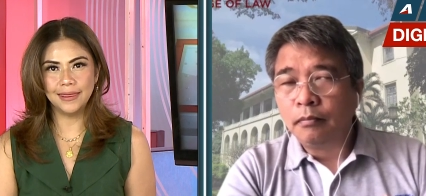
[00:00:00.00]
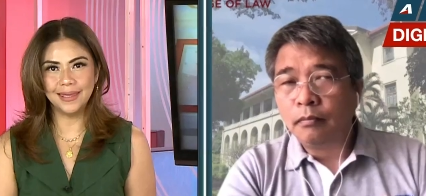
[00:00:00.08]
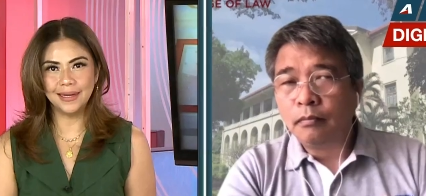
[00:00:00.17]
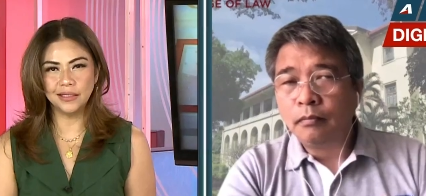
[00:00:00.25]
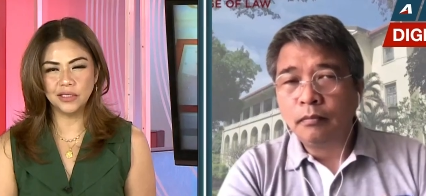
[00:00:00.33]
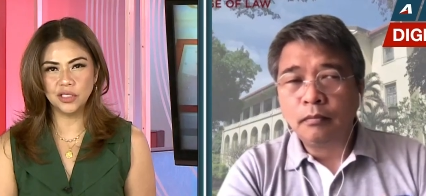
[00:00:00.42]

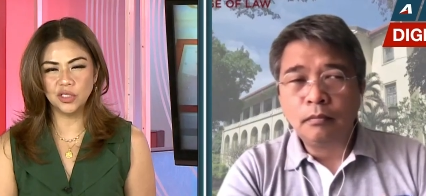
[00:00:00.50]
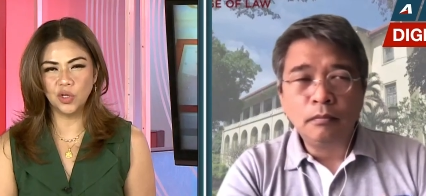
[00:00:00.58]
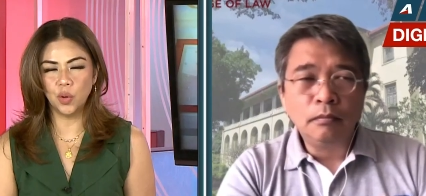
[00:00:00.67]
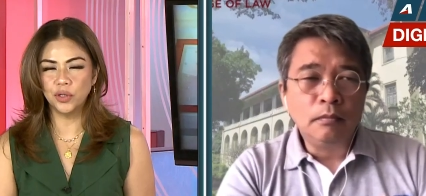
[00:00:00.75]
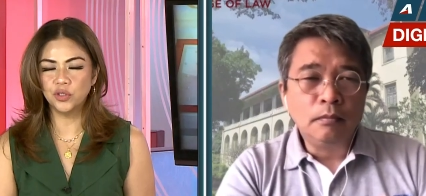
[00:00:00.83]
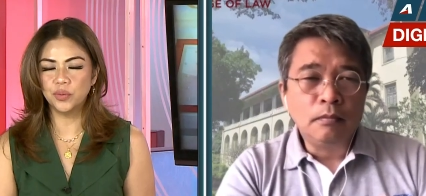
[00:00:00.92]
Speaker 1: that it's
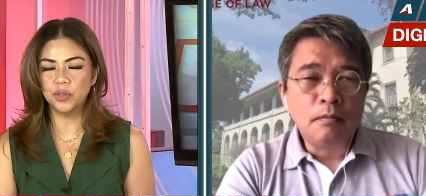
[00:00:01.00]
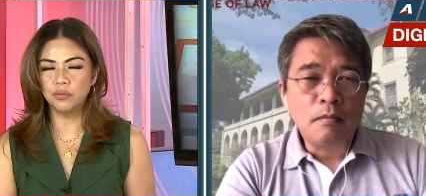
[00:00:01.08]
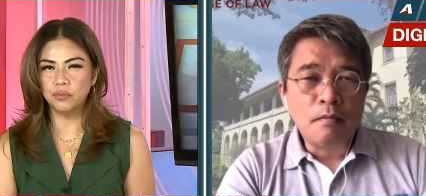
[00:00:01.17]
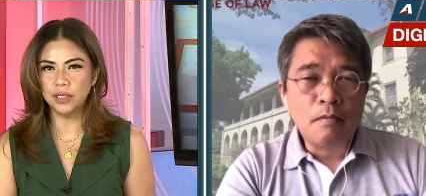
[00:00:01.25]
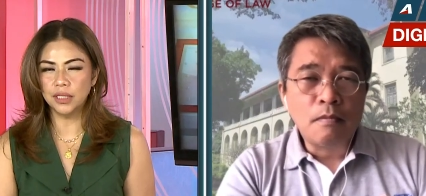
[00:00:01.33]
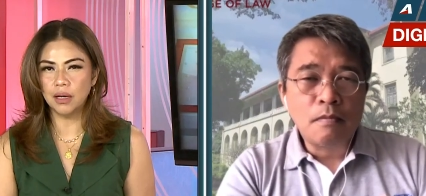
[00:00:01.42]
going to be
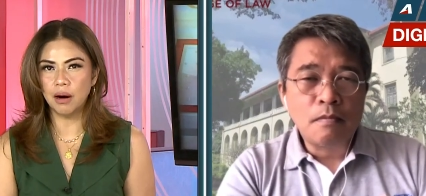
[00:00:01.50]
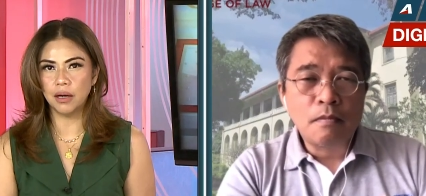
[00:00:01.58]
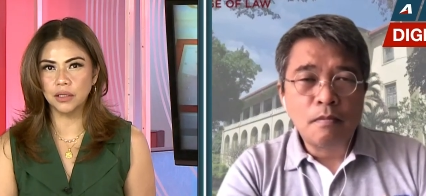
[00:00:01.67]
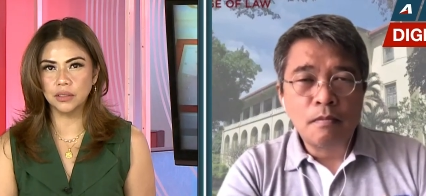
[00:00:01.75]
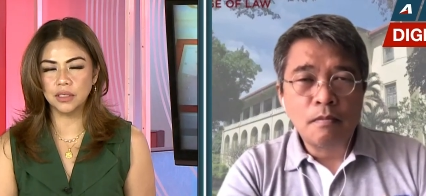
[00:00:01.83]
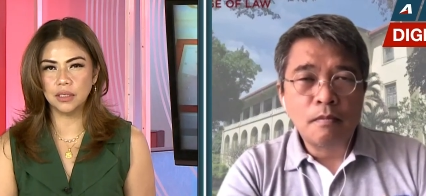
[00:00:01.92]
really
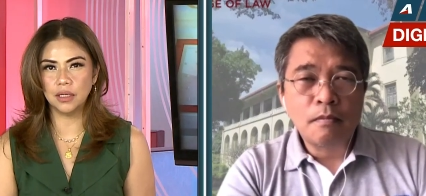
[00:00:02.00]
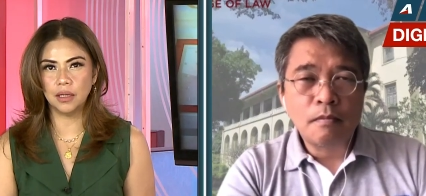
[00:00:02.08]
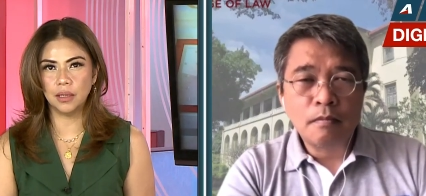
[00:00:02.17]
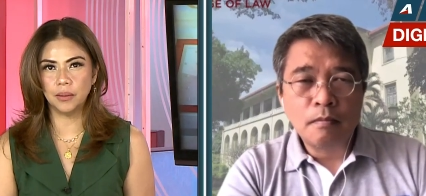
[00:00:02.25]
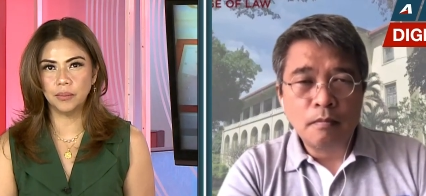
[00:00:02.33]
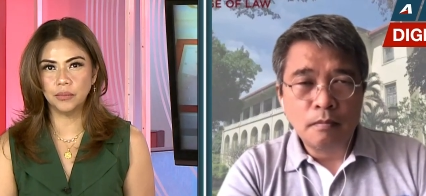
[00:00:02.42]
hard
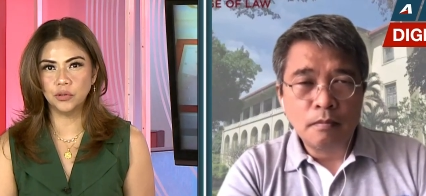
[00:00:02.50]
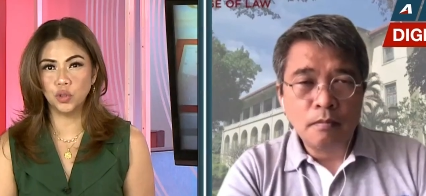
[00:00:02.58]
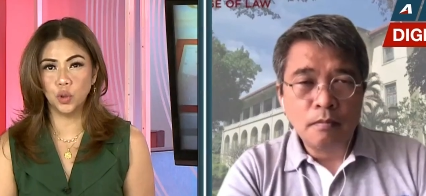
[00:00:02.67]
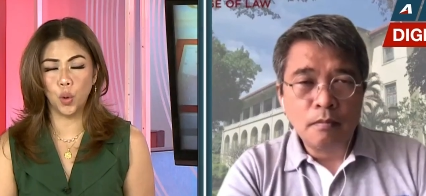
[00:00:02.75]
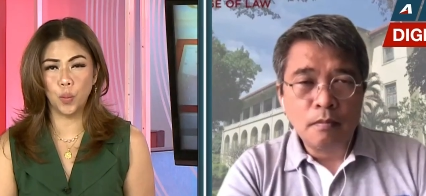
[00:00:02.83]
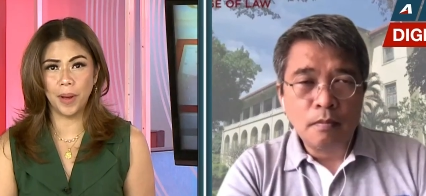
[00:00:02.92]
um,
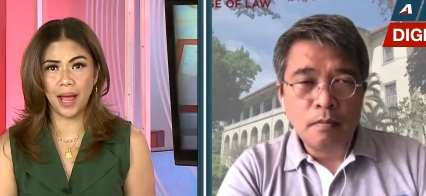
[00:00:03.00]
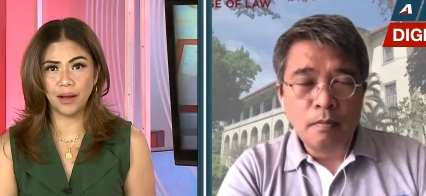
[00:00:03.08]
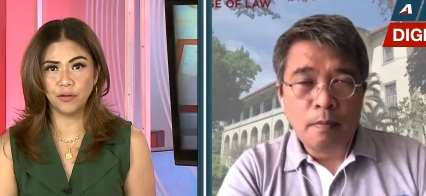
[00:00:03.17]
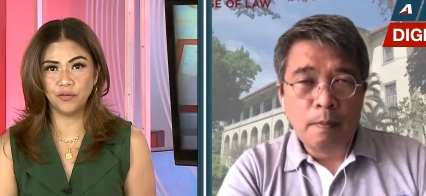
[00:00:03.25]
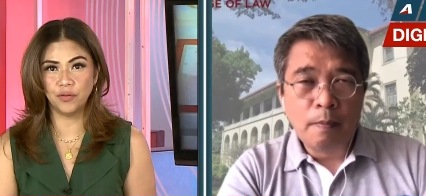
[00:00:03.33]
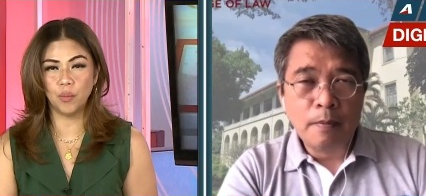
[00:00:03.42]
to go
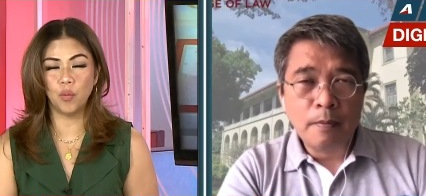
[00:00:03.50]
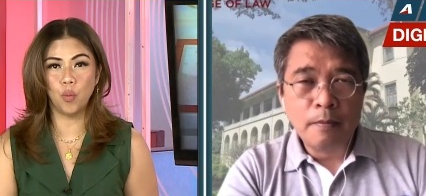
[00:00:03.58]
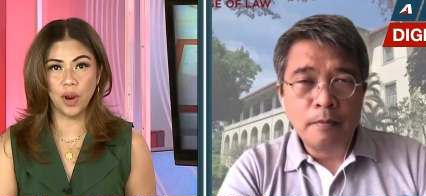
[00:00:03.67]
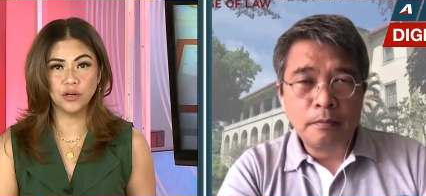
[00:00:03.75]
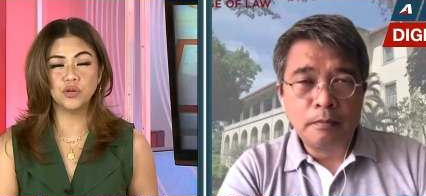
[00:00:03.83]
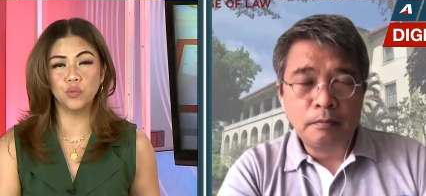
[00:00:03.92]
back from
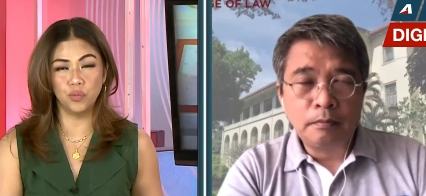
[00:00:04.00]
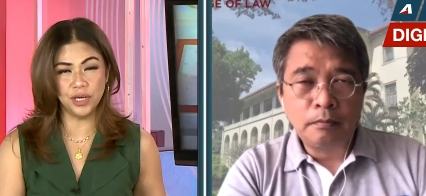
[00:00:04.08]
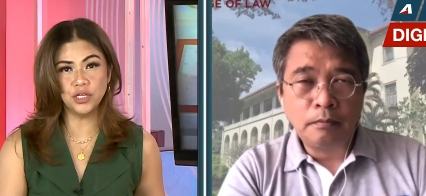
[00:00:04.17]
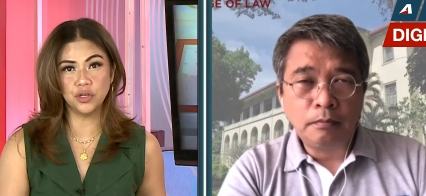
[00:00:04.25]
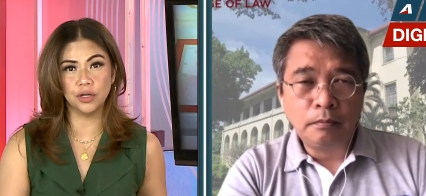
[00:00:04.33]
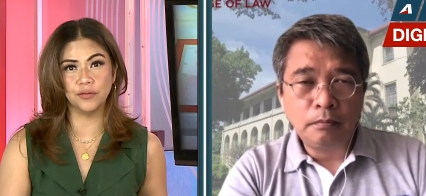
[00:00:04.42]
where
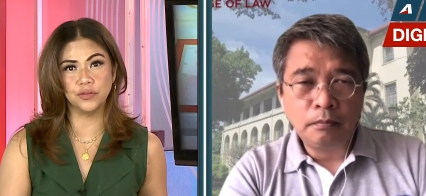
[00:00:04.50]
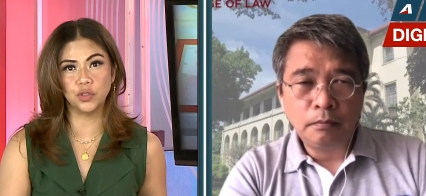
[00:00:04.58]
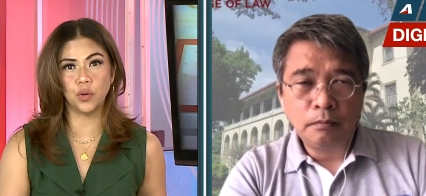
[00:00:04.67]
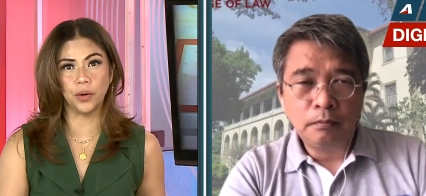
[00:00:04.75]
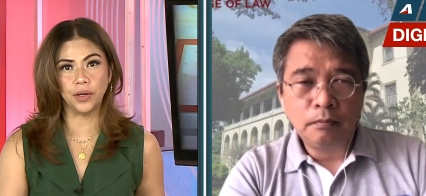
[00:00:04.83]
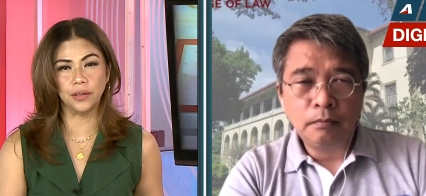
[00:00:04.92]
we should have
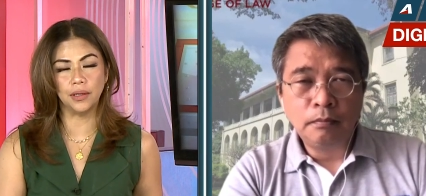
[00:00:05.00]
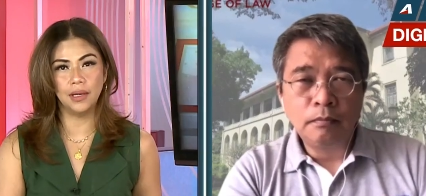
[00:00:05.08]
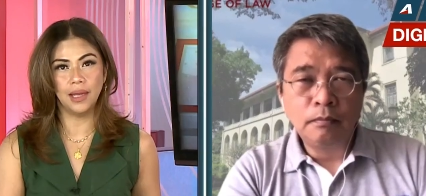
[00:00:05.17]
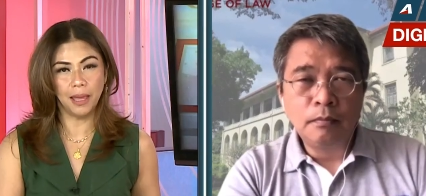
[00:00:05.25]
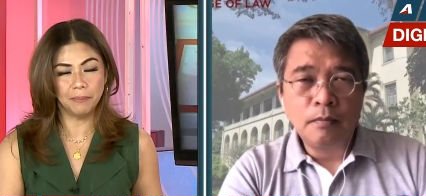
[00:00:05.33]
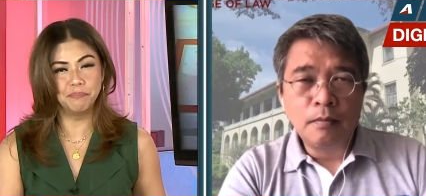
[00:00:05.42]
started
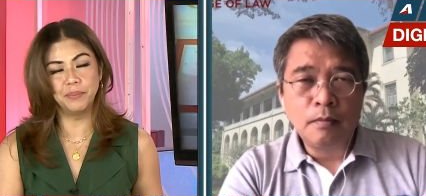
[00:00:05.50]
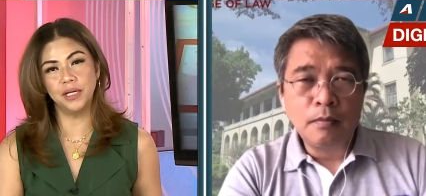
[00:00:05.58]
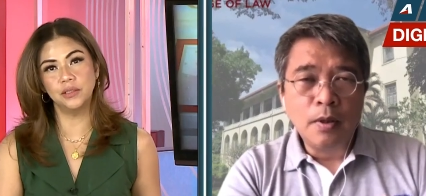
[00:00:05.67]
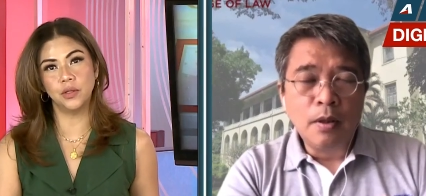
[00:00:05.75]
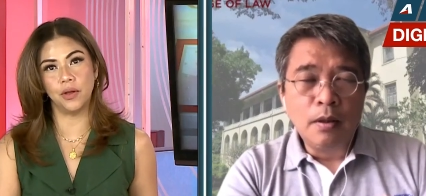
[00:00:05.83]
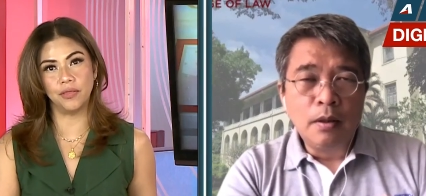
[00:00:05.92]
and
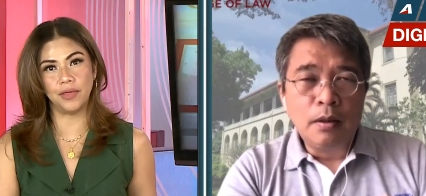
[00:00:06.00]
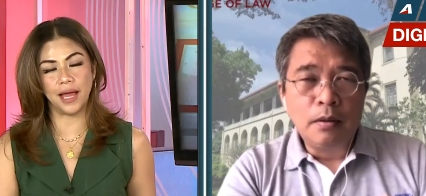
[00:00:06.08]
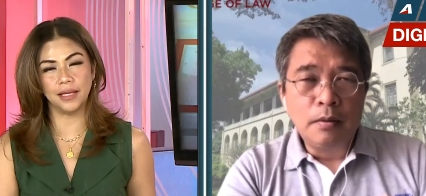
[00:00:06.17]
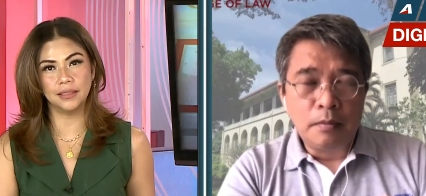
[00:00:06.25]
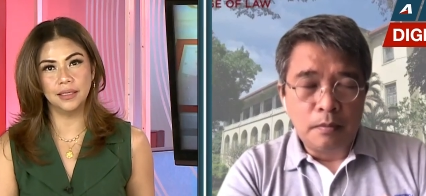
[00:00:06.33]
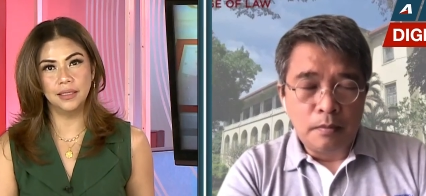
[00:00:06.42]
build on
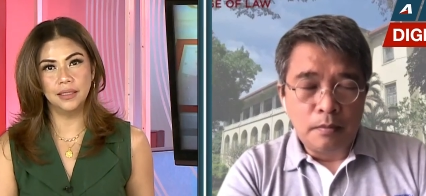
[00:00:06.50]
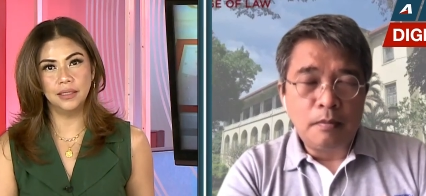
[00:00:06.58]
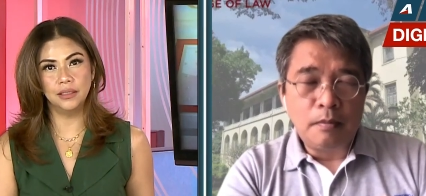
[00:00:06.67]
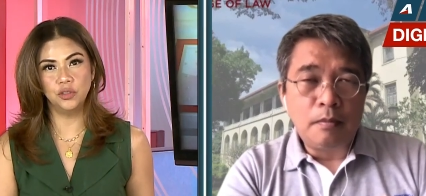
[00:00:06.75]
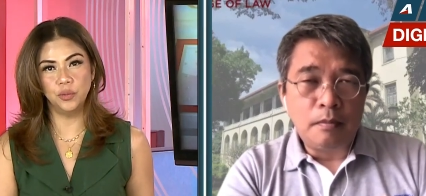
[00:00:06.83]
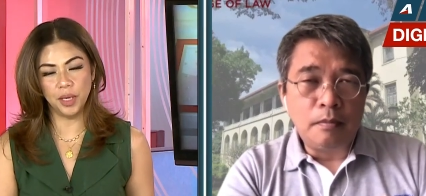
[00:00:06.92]
that
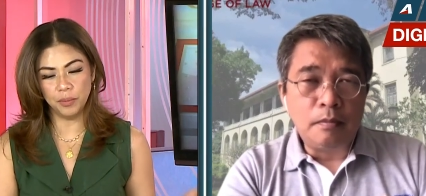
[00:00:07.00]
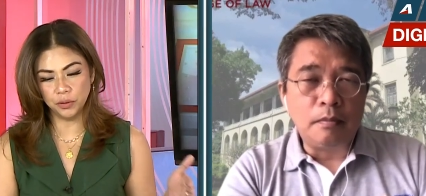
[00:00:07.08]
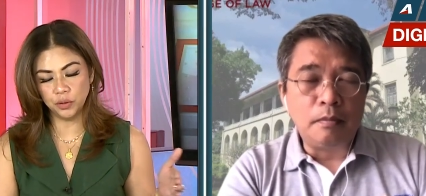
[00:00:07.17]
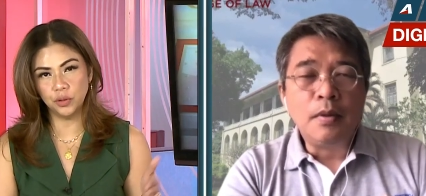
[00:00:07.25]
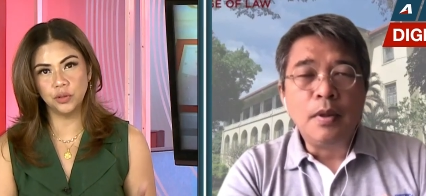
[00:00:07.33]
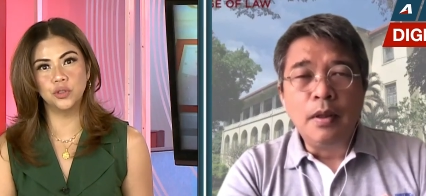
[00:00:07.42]
to be able
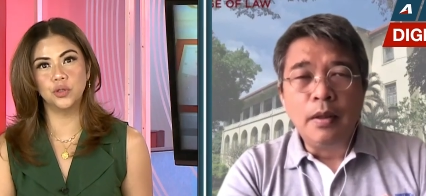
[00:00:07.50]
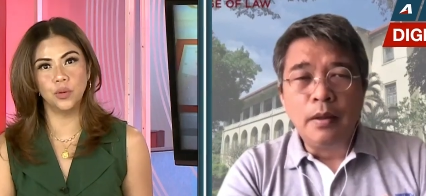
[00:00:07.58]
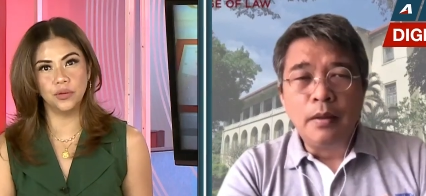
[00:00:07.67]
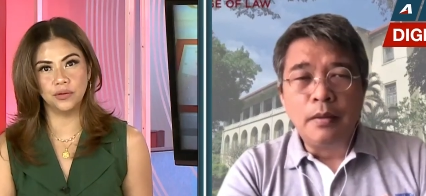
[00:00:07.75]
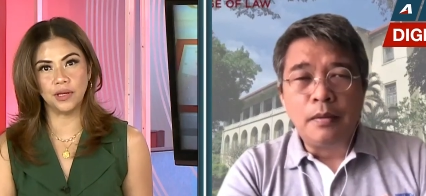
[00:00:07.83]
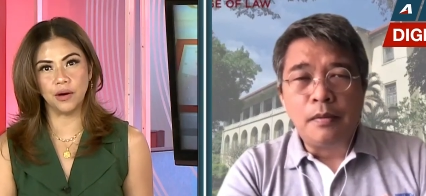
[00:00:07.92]
to
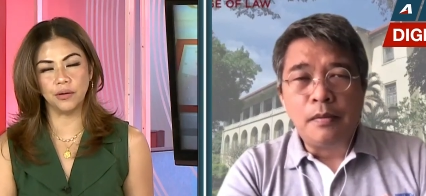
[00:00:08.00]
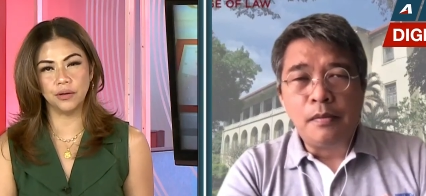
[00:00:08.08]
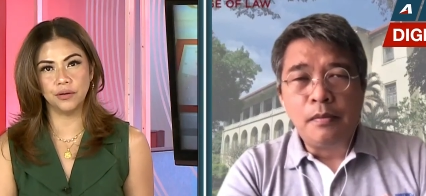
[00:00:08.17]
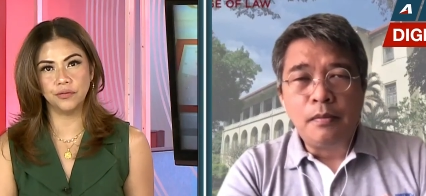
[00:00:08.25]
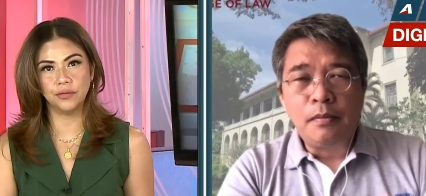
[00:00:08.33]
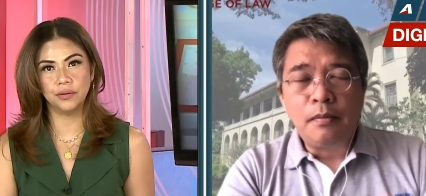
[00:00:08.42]
control the narrative?